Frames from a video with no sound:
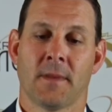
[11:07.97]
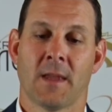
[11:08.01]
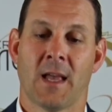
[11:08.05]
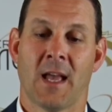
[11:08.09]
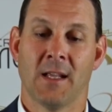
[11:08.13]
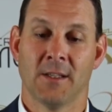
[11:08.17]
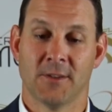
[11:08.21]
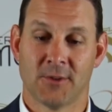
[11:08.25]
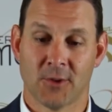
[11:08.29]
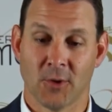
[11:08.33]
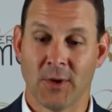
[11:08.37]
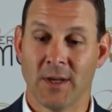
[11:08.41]

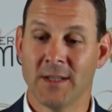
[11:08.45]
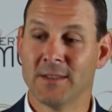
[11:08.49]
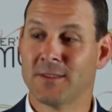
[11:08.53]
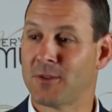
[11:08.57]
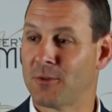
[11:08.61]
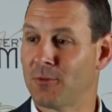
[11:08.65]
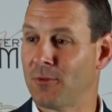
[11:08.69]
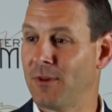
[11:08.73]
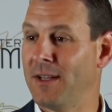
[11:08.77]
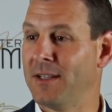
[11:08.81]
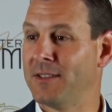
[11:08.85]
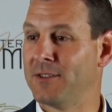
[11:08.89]
And so his
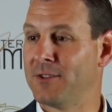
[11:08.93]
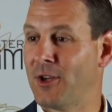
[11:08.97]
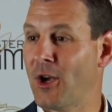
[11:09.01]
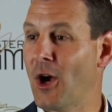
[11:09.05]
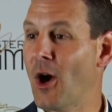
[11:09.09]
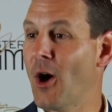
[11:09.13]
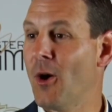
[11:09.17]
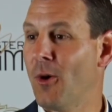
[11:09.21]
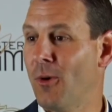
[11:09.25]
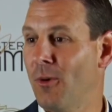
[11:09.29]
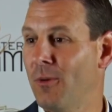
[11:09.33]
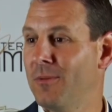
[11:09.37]
three is
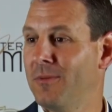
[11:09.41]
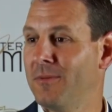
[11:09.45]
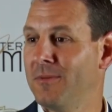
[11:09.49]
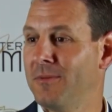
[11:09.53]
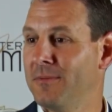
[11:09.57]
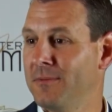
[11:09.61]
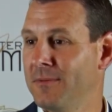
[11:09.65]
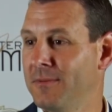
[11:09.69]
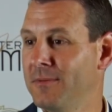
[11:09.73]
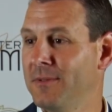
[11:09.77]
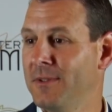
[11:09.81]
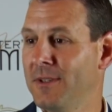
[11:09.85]
go.
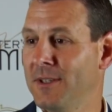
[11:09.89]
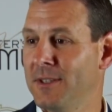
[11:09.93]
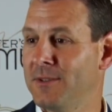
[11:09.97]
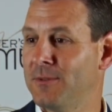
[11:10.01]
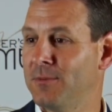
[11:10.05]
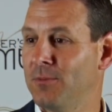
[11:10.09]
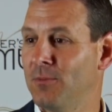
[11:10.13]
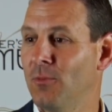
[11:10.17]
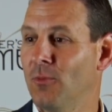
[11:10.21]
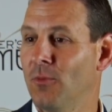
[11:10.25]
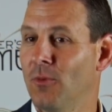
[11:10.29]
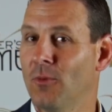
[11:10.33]
His
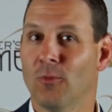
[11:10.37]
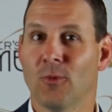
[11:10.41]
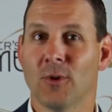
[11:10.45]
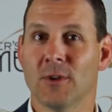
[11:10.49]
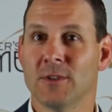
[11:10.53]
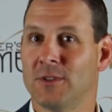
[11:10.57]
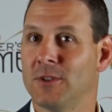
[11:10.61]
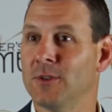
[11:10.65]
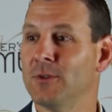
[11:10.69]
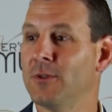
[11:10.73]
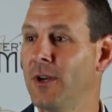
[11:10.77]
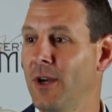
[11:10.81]

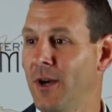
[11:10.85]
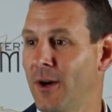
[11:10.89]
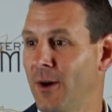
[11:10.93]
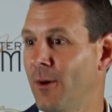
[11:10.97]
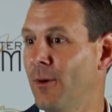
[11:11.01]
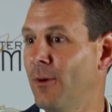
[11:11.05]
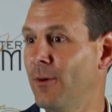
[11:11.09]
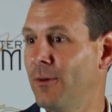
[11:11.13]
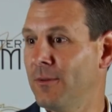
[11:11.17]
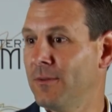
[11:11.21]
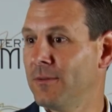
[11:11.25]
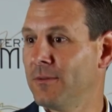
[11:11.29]
1-2 go.
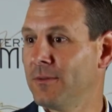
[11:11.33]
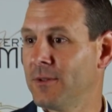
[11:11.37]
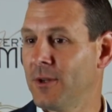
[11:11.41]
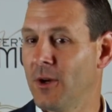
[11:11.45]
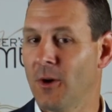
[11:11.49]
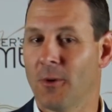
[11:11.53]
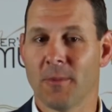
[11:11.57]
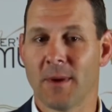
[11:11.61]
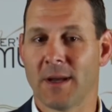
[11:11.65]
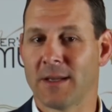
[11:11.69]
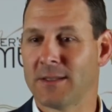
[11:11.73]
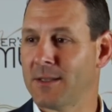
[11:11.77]

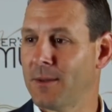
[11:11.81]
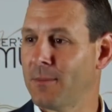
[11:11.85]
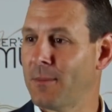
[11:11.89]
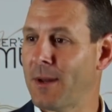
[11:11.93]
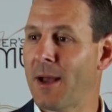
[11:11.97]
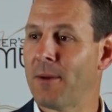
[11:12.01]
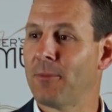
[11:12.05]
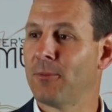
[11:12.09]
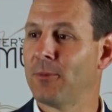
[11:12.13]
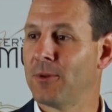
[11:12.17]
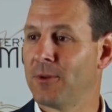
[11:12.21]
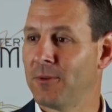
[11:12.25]
Go make something
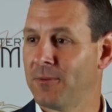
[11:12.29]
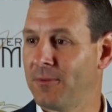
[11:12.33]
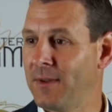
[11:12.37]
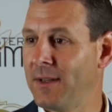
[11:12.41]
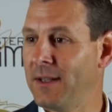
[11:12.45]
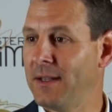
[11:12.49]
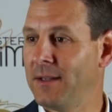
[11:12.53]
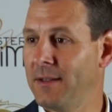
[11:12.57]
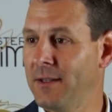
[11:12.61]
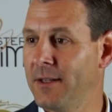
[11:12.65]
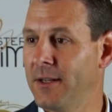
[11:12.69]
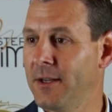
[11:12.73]
happen with your
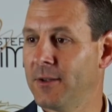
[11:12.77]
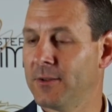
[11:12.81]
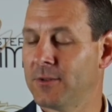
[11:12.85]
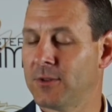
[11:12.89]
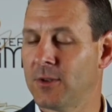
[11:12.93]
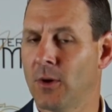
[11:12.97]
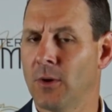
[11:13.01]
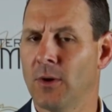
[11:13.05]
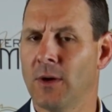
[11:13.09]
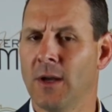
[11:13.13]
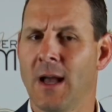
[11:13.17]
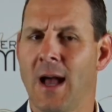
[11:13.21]
feet, you know.
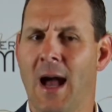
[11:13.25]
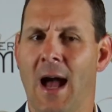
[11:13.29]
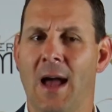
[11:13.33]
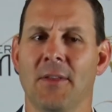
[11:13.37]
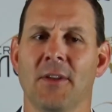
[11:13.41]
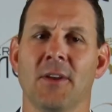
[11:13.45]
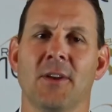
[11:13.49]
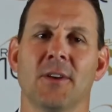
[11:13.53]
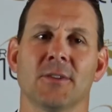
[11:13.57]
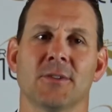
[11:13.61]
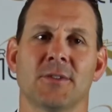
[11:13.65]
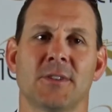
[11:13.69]
So I
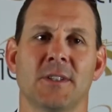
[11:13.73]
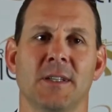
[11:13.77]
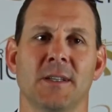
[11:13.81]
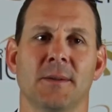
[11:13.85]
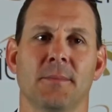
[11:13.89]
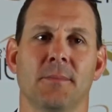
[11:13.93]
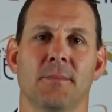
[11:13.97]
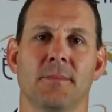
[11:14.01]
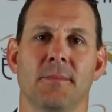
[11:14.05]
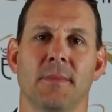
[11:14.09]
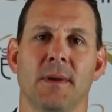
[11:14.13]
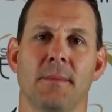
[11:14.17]
think you'll see
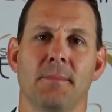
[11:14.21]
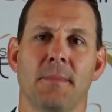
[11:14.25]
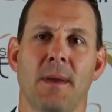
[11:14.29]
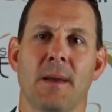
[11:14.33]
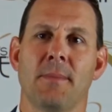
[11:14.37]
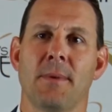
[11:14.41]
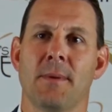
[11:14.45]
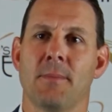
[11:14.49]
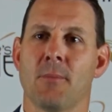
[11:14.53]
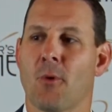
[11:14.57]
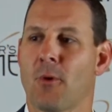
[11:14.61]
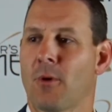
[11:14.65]
him
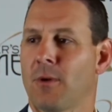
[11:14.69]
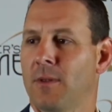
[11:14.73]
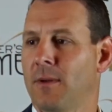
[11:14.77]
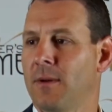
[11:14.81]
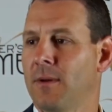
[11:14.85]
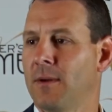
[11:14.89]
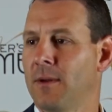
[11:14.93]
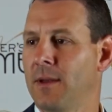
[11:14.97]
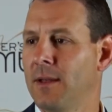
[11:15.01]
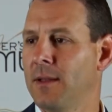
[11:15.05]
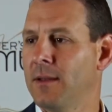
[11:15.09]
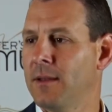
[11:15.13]
maybe more in
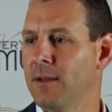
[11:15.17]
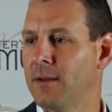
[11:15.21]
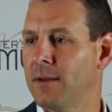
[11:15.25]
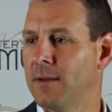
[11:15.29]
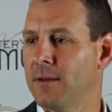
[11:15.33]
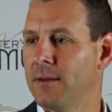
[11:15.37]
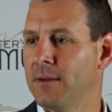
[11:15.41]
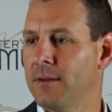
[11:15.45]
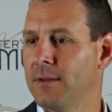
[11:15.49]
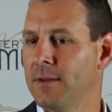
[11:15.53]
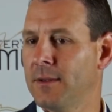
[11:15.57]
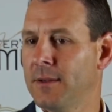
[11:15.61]
the
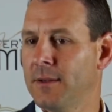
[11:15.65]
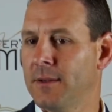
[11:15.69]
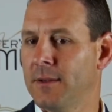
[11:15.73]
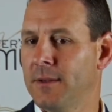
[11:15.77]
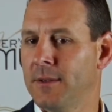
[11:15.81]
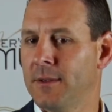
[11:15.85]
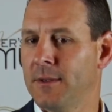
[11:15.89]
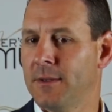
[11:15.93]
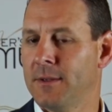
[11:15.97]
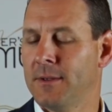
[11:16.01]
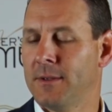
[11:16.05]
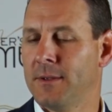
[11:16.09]

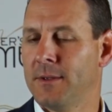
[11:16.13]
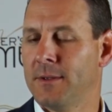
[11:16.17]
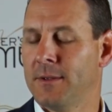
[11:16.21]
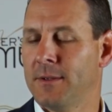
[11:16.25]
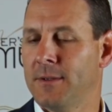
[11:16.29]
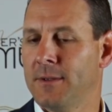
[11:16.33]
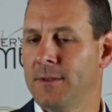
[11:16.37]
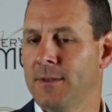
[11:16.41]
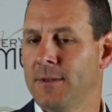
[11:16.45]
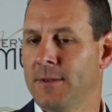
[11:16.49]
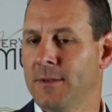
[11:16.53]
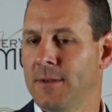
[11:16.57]

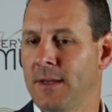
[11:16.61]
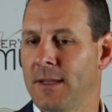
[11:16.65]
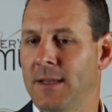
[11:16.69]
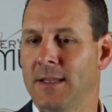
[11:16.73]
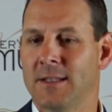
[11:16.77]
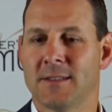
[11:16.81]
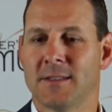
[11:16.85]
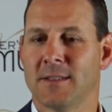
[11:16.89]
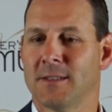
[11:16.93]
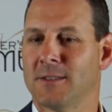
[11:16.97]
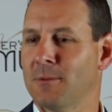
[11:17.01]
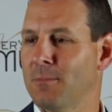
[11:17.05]
and
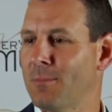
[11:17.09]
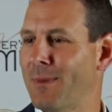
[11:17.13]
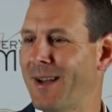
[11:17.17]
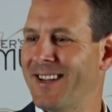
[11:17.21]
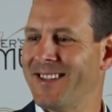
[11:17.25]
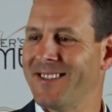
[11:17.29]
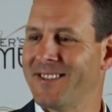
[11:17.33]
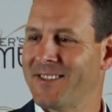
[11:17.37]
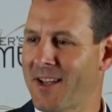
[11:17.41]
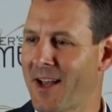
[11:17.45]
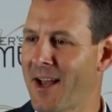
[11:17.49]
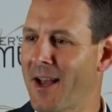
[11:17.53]
this isn't by
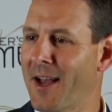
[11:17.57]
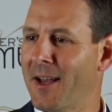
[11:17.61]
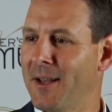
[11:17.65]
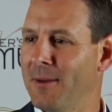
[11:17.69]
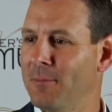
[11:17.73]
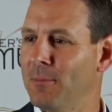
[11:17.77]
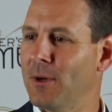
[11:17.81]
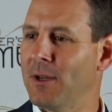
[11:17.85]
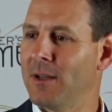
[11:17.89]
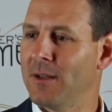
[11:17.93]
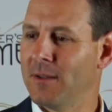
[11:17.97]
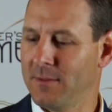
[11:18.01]

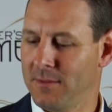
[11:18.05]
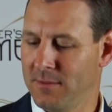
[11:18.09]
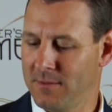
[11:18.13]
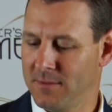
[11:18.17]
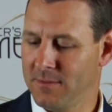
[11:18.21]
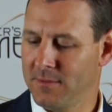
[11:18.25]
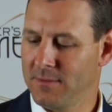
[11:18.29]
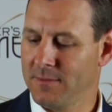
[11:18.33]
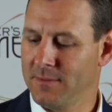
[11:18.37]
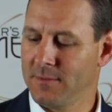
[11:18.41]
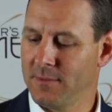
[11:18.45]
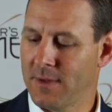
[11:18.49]
design, but
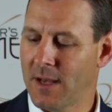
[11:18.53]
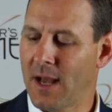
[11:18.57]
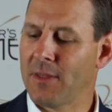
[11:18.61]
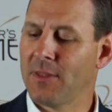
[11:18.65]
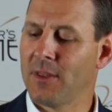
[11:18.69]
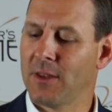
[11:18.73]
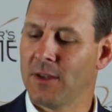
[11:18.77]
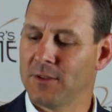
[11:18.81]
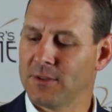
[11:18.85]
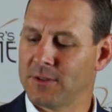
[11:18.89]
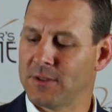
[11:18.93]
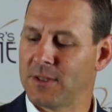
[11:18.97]
I
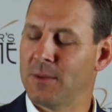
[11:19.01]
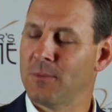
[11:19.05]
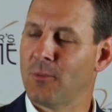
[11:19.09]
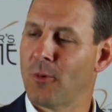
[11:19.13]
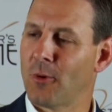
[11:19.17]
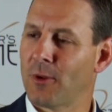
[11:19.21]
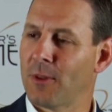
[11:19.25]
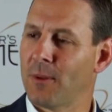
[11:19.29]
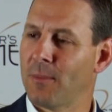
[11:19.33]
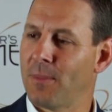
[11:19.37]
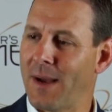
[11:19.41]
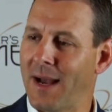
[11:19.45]
think you'll see him
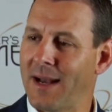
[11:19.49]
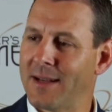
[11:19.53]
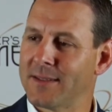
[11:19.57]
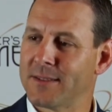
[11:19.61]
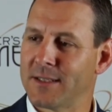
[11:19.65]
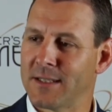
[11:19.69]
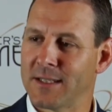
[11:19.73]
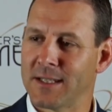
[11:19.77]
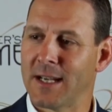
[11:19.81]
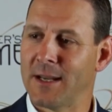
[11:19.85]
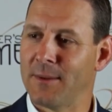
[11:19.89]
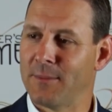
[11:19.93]
more in the
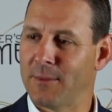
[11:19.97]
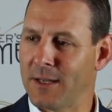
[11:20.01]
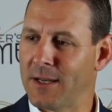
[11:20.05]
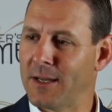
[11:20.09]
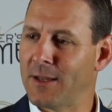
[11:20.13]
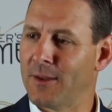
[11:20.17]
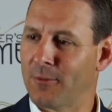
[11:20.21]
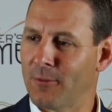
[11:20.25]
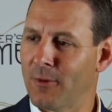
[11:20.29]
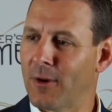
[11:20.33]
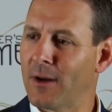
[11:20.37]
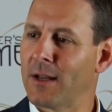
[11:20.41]
passing game than
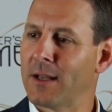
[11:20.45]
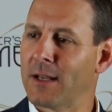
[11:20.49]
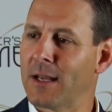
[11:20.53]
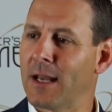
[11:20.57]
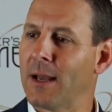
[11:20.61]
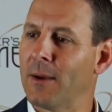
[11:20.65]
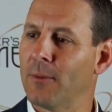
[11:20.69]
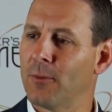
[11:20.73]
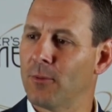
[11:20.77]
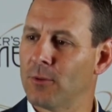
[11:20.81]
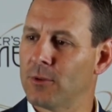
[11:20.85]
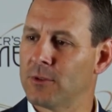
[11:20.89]
in the running
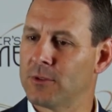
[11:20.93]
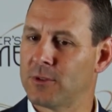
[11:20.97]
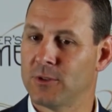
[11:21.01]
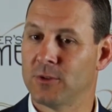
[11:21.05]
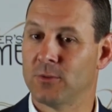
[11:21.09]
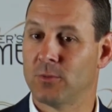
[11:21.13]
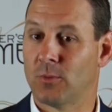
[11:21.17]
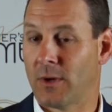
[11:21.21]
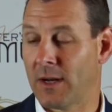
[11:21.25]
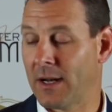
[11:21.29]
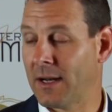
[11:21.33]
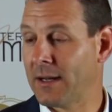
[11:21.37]
game, which
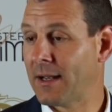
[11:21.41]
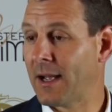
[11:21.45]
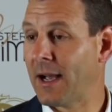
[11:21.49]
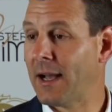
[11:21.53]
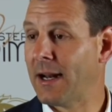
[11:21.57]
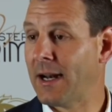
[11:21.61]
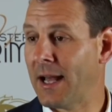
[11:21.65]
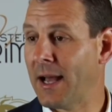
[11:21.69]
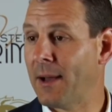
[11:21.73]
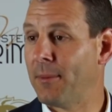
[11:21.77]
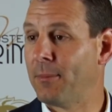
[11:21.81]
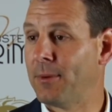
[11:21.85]
is what
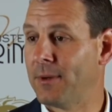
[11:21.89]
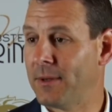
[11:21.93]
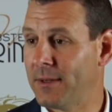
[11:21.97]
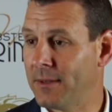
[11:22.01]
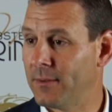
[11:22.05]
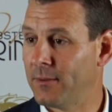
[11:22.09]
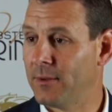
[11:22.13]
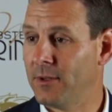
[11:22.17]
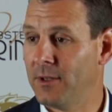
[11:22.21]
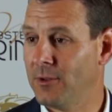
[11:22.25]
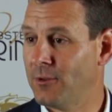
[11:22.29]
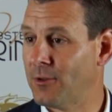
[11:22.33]
kind of happened.
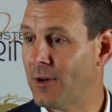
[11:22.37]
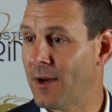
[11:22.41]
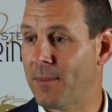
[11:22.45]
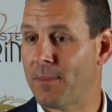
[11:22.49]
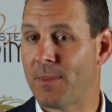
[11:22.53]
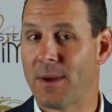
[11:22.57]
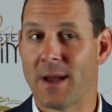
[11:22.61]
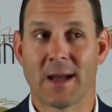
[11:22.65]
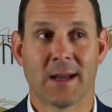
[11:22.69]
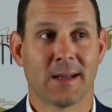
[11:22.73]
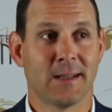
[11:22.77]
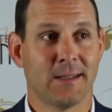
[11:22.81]
He dropped
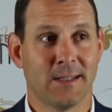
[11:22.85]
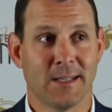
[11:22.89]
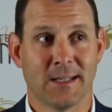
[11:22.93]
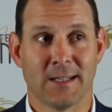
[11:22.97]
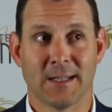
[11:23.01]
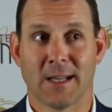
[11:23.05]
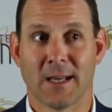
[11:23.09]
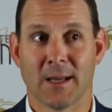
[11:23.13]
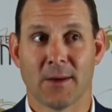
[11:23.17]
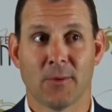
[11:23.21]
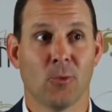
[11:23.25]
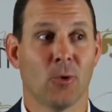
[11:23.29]
back,
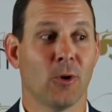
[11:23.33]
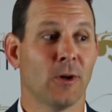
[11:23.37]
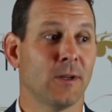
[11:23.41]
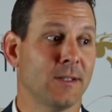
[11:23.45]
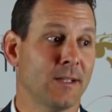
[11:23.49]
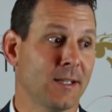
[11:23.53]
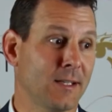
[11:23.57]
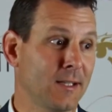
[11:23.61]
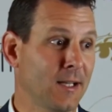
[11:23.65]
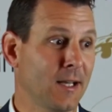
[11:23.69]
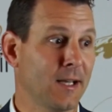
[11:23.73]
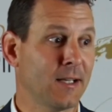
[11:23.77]
didn't like one,
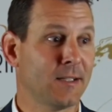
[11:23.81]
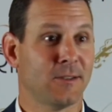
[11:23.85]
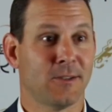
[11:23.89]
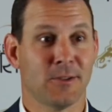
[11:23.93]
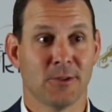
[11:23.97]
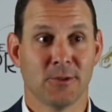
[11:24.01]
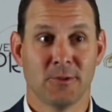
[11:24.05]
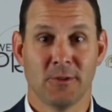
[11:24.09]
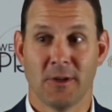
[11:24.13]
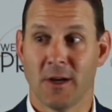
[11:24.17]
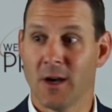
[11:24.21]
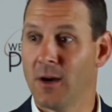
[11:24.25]
didn't like
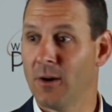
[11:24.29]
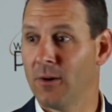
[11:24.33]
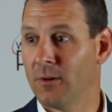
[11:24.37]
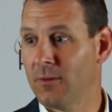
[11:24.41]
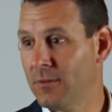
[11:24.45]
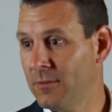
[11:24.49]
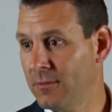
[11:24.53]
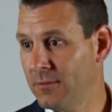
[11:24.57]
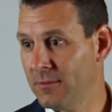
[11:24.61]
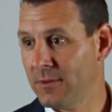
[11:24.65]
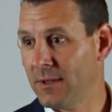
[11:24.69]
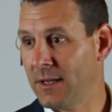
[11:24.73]
two, go.
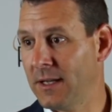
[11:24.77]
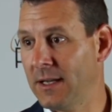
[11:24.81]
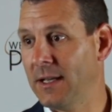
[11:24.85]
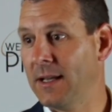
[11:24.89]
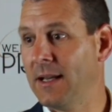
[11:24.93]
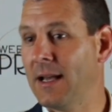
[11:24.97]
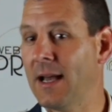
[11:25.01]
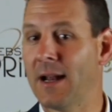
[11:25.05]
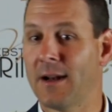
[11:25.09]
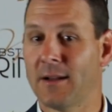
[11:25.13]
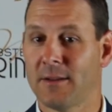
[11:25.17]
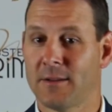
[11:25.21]
And he
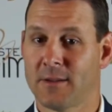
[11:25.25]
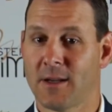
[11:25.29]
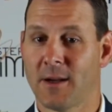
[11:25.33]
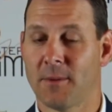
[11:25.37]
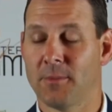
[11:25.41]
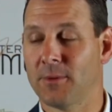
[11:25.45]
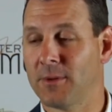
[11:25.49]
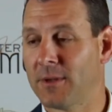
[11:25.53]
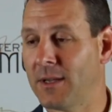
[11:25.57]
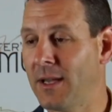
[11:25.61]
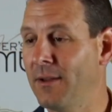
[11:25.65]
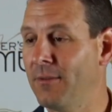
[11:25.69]
got a
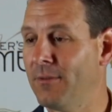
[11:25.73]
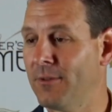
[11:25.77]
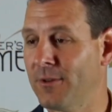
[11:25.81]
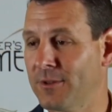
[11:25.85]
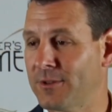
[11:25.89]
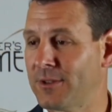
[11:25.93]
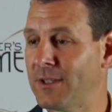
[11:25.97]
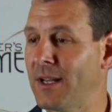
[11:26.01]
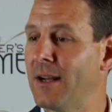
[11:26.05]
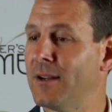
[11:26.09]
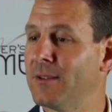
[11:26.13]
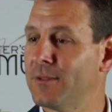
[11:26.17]
couple key
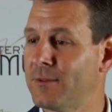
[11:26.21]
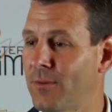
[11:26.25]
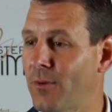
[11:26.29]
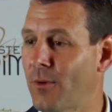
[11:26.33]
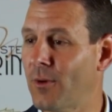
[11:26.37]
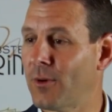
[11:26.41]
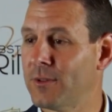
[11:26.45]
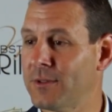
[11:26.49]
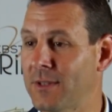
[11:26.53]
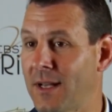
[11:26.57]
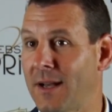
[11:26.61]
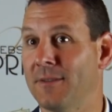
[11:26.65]
first downs
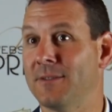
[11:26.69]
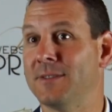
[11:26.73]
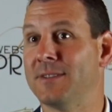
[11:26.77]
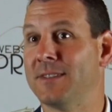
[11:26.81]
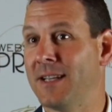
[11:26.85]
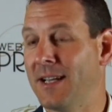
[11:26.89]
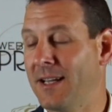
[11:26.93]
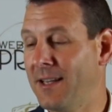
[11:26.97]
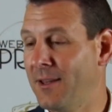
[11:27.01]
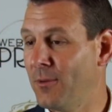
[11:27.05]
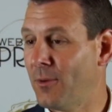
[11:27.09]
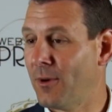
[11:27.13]
for us. Obviously,
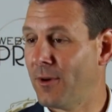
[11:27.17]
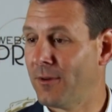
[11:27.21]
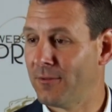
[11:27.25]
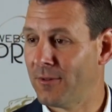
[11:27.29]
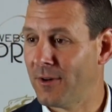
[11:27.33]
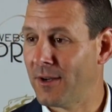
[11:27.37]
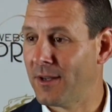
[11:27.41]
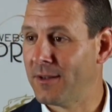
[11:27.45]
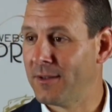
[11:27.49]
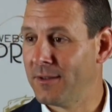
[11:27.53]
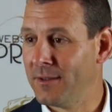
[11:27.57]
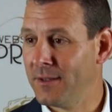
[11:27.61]
he had the one
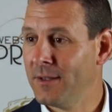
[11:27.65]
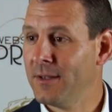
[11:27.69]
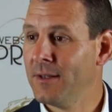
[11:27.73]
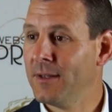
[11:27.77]
run.